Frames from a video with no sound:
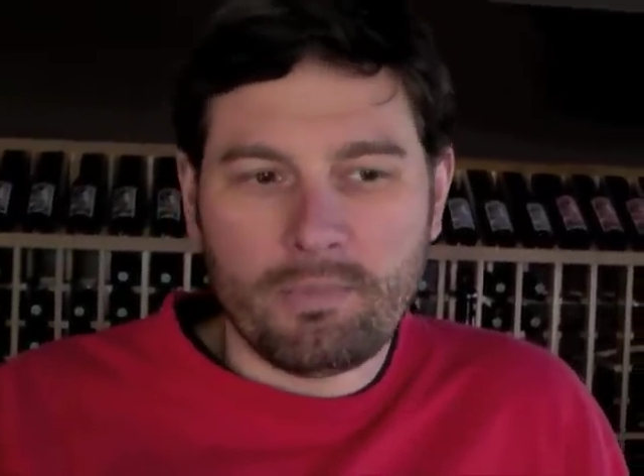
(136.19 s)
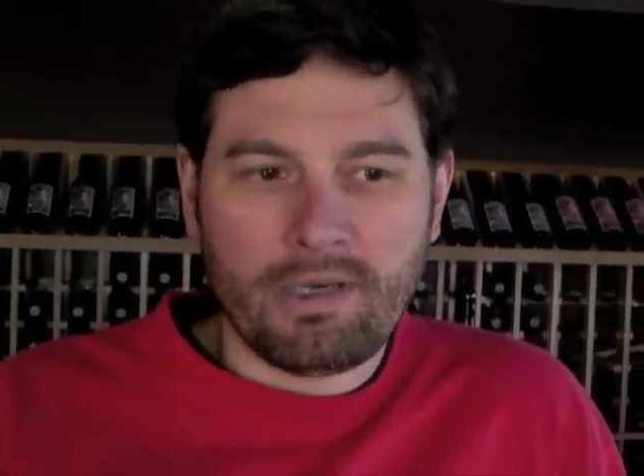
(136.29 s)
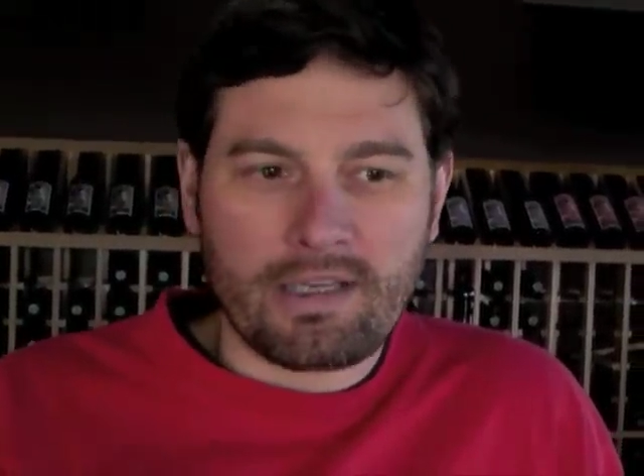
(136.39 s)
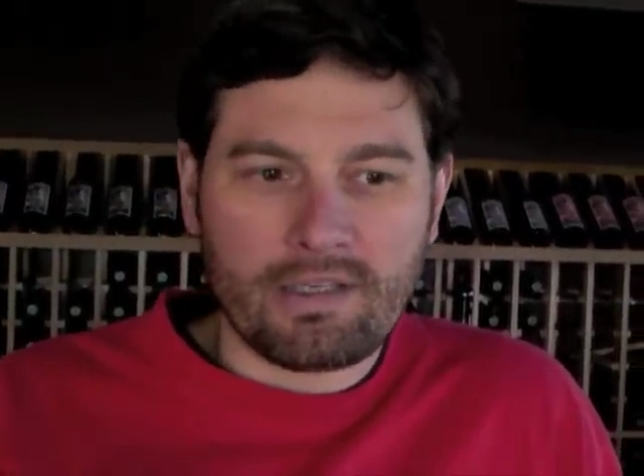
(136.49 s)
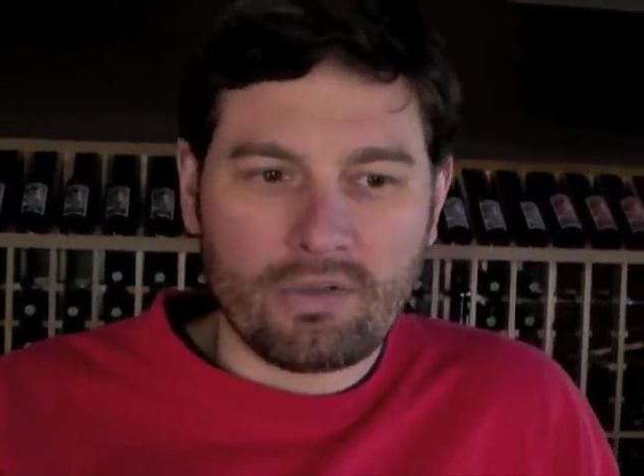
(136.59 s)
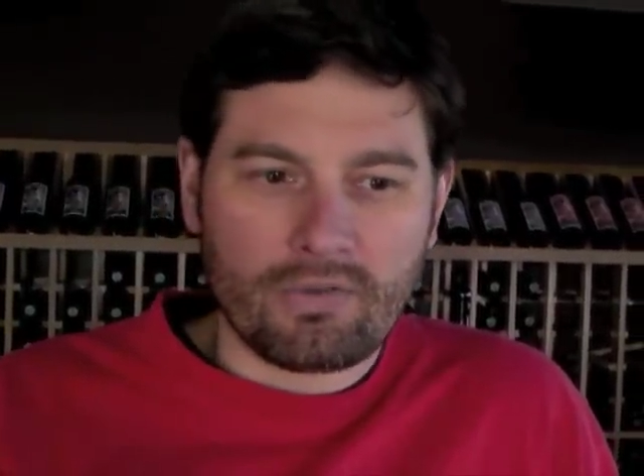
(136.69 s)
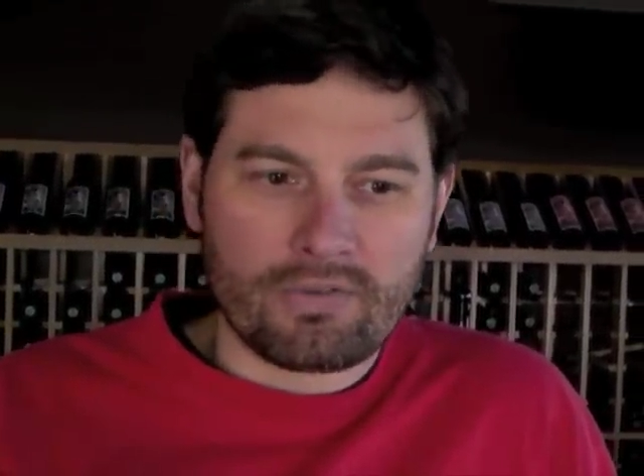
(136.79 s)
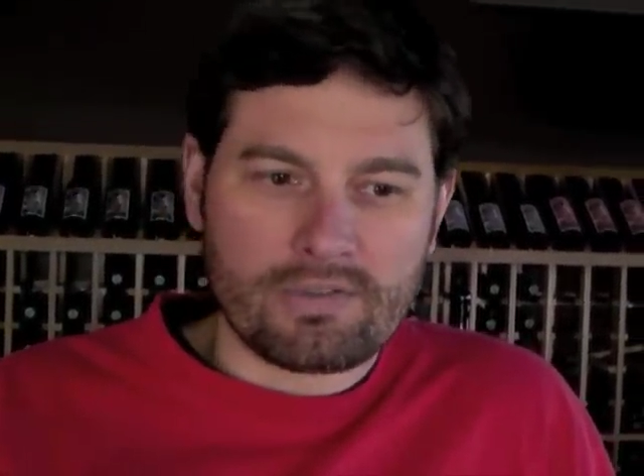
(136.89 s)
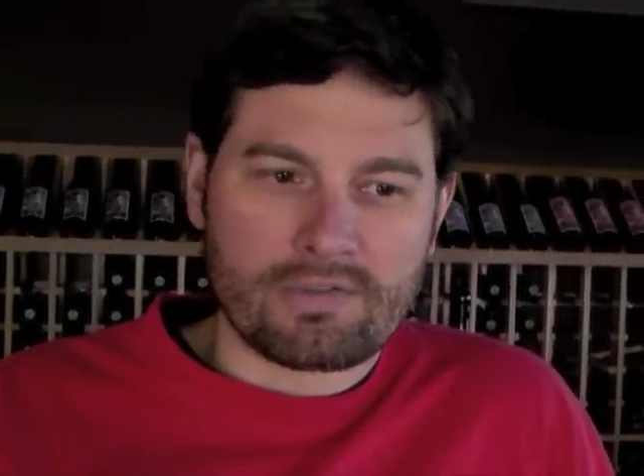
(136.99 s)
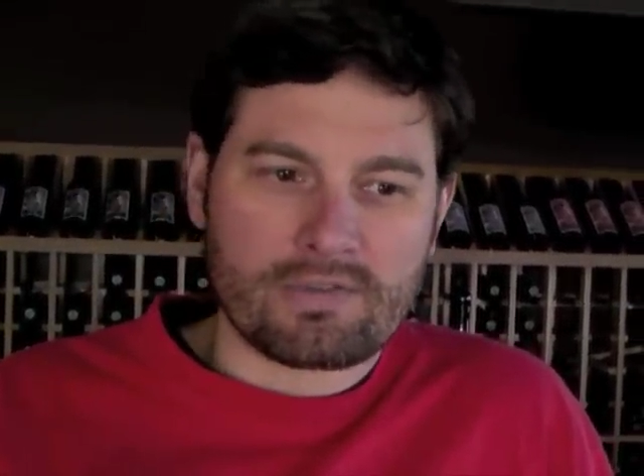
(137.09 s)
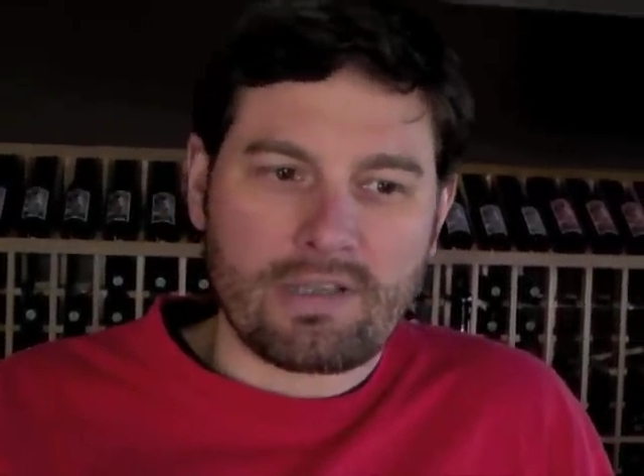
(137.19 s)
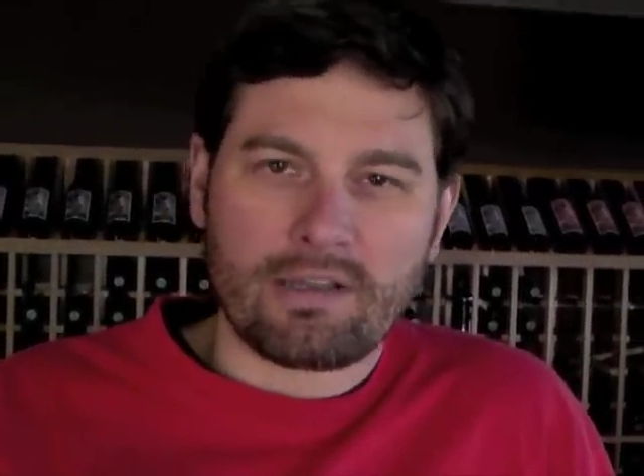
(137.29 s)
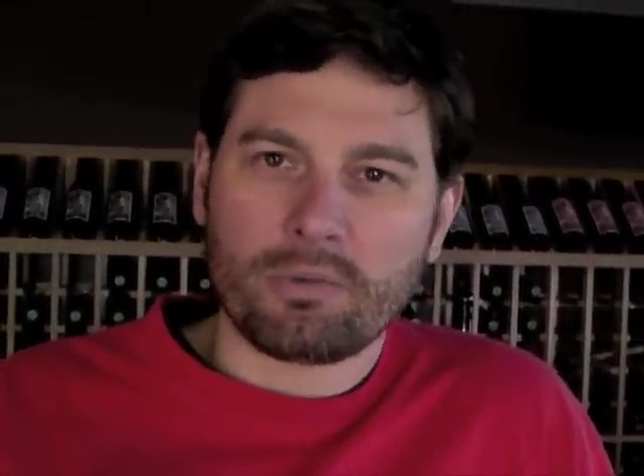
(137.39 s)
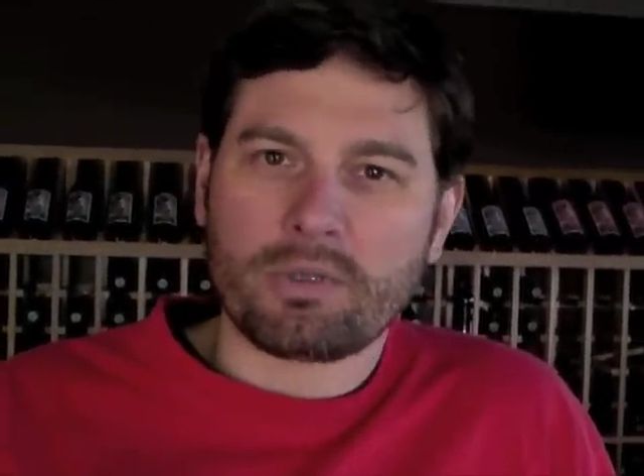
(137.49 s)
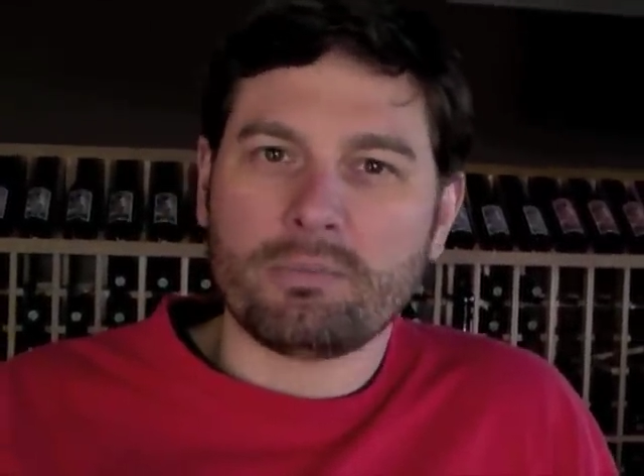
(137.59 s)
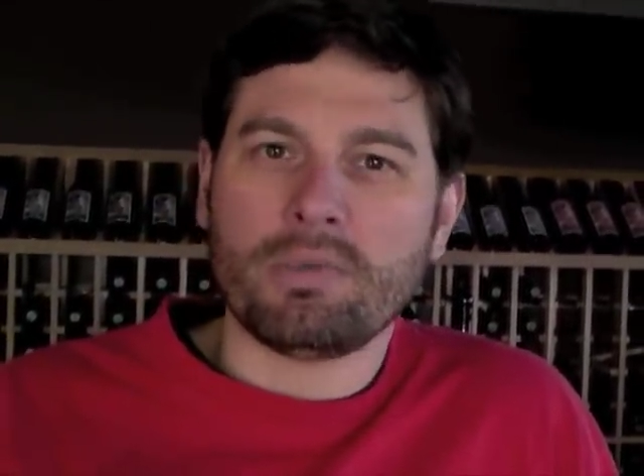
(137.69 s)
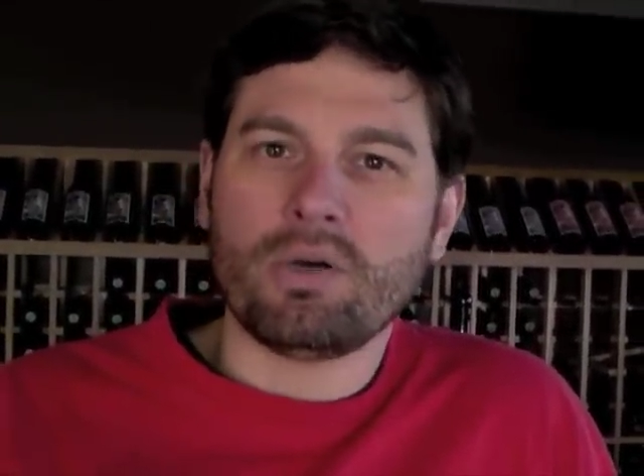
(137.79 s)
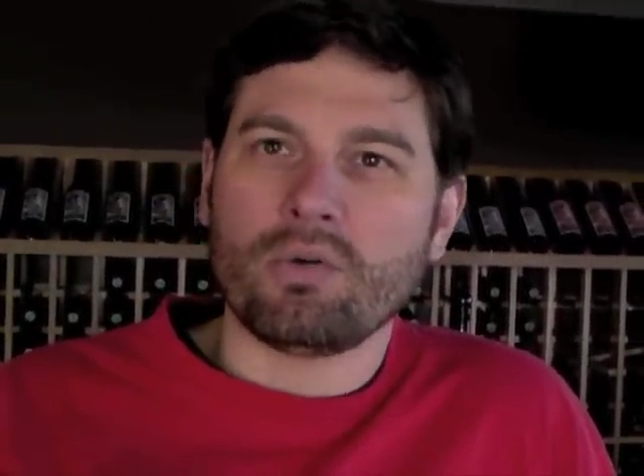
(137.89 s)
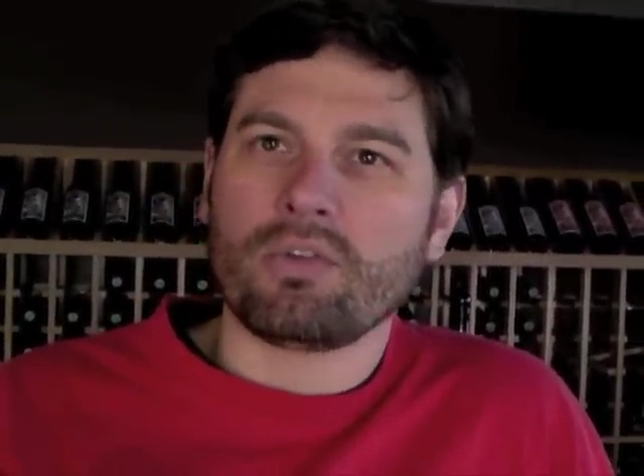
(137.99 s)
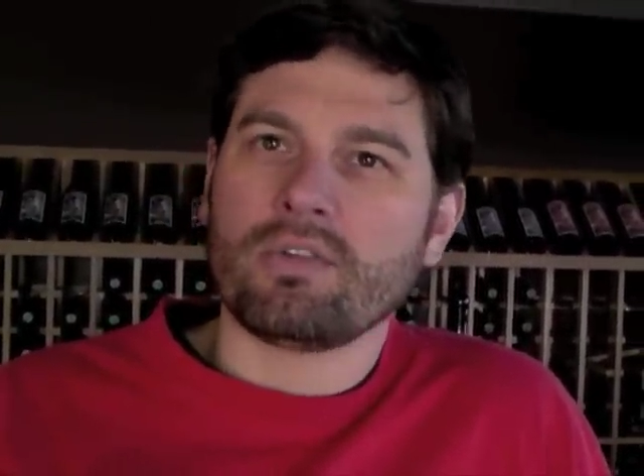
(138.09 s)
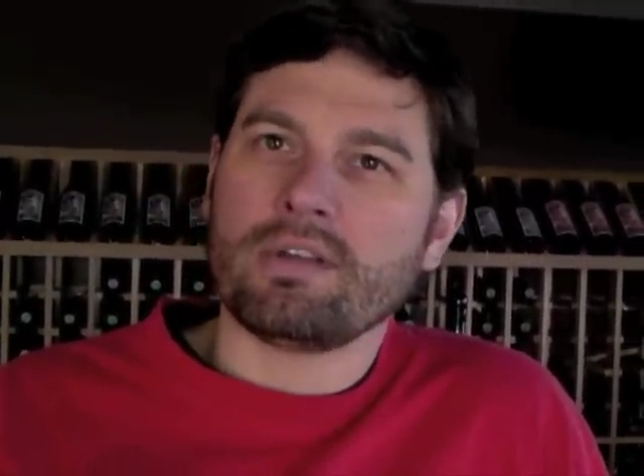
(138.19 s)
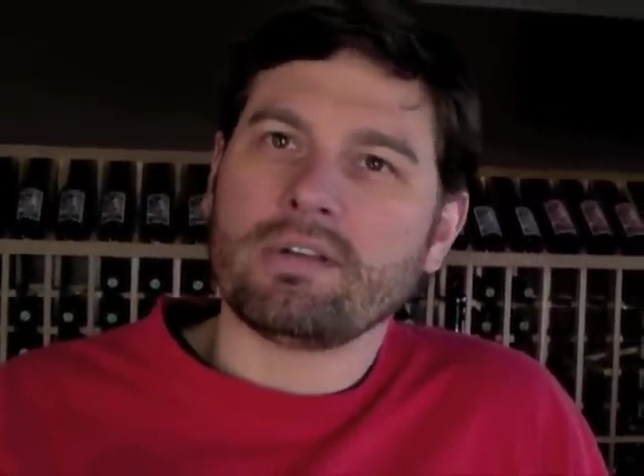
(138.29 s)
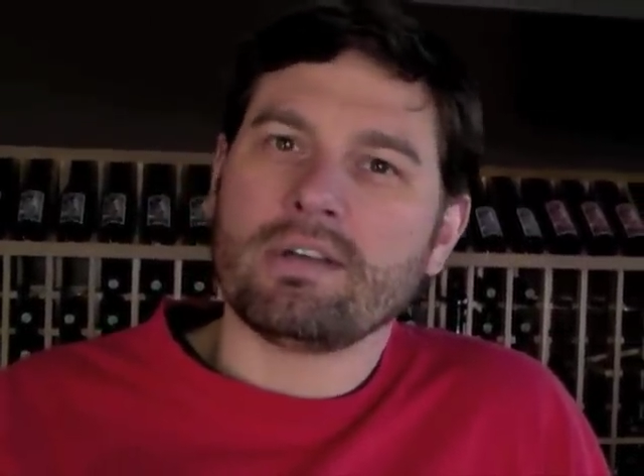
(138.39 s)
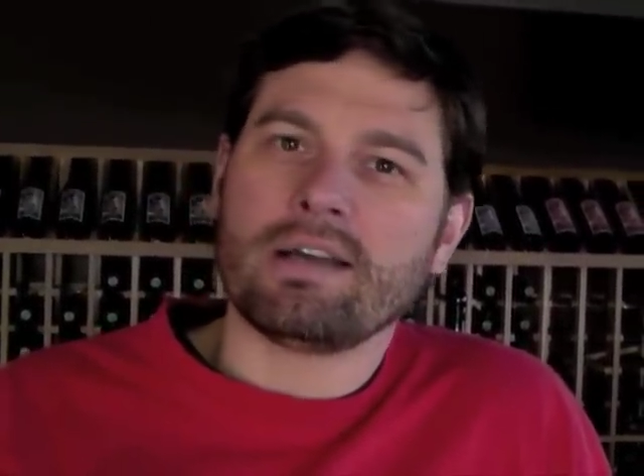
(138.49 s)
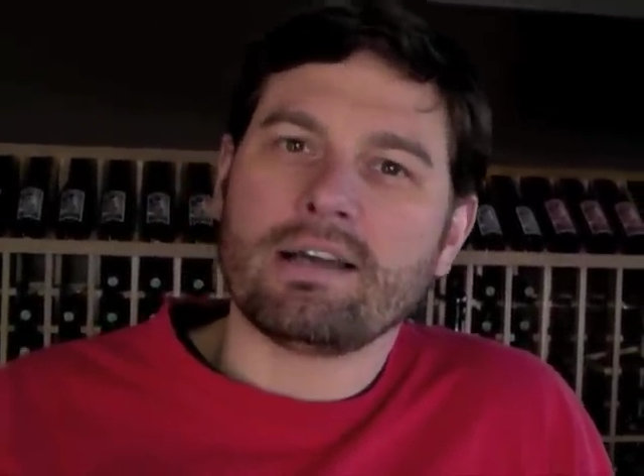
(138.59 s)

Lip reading: Minnick Hills has got a little bit of both, and